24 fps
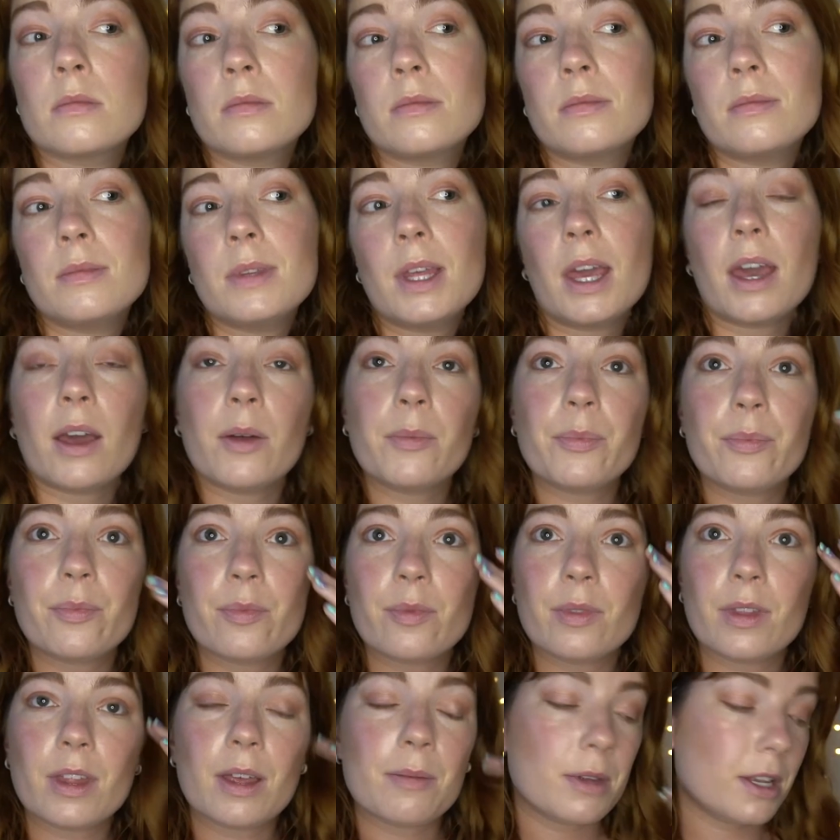Okay,
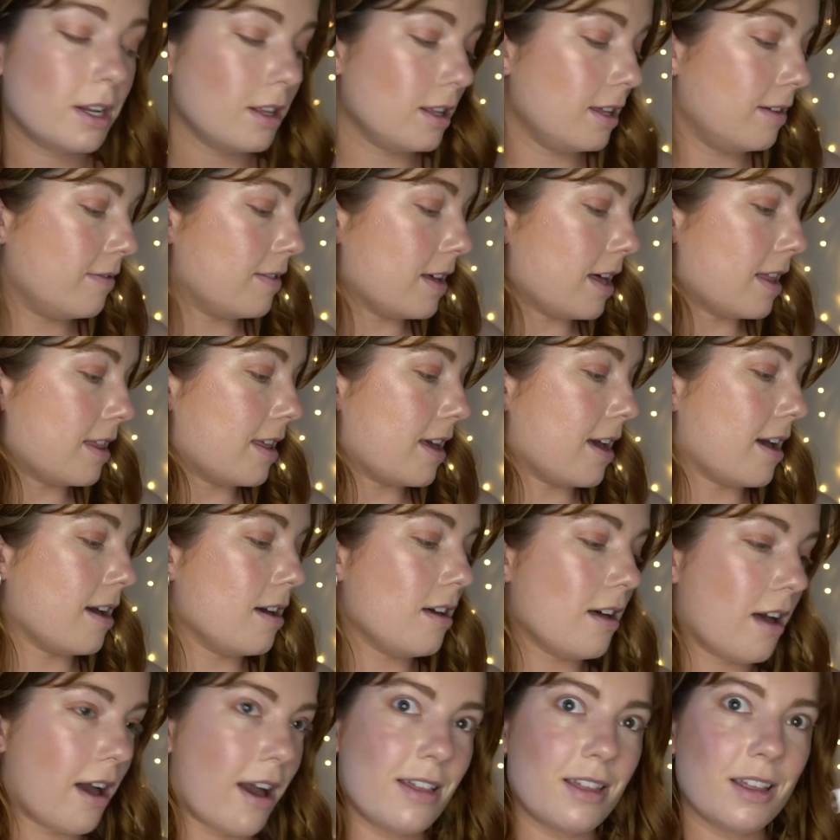I'm gonna leave that
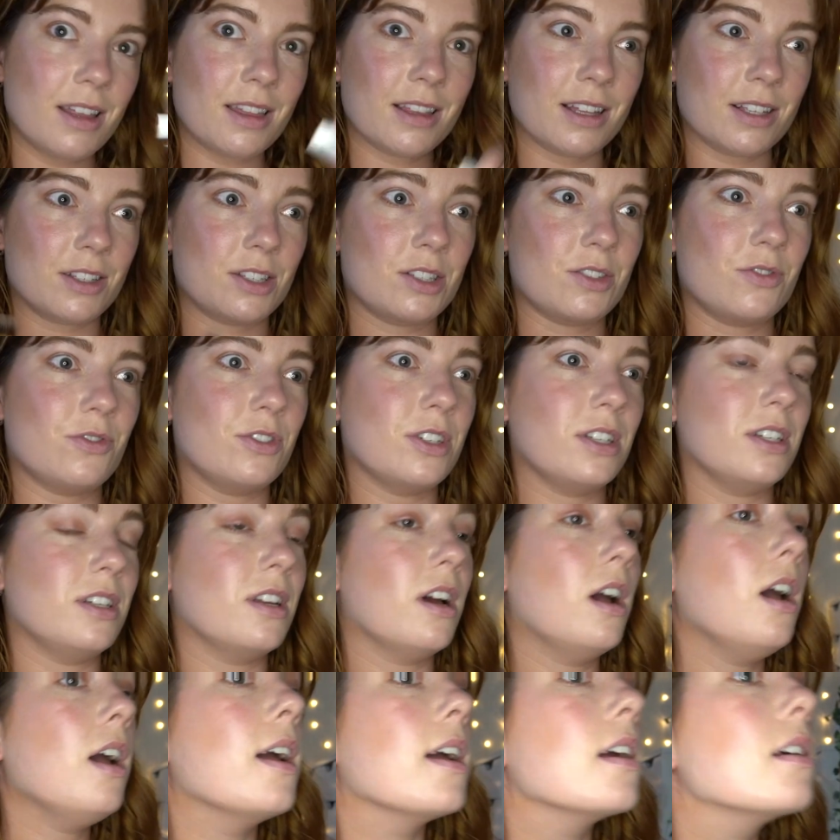there. I think that's just really
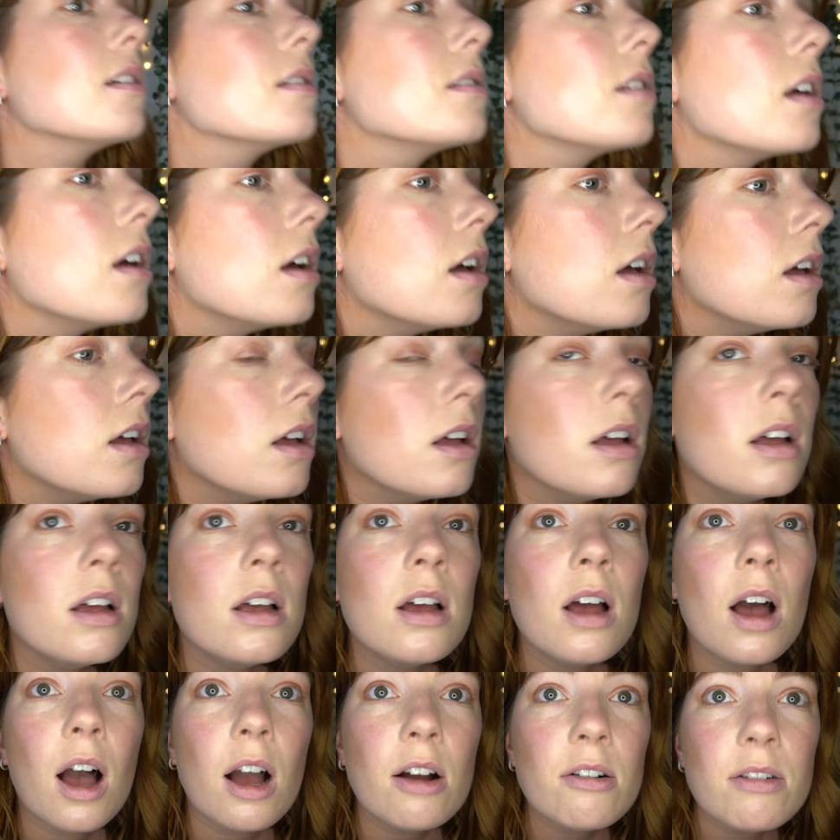nice.
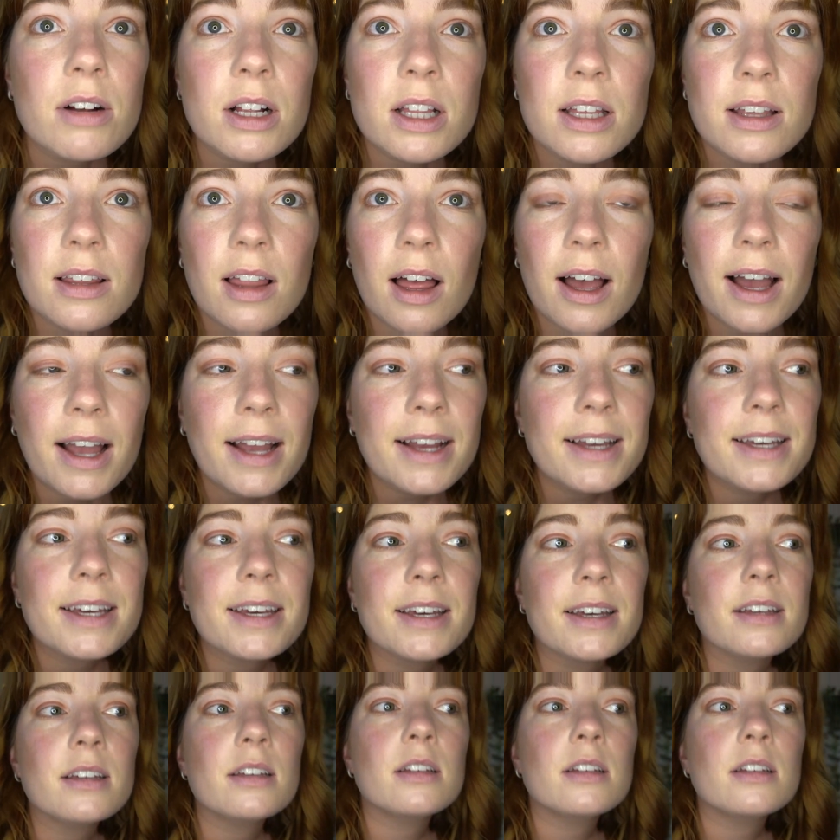I really like it.